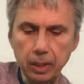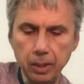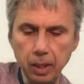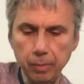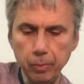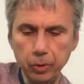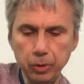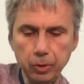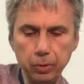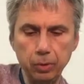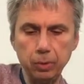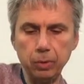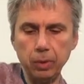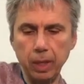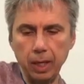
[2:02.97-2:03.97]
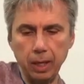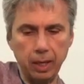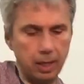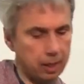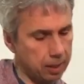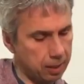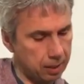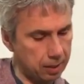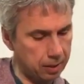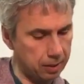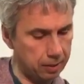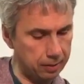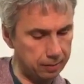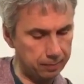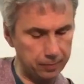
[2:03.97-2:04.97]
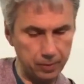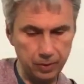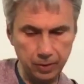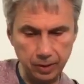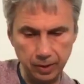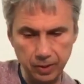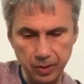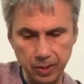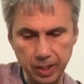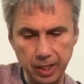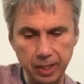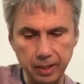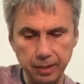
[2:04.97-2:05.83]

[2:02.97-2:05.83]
Number two starts here.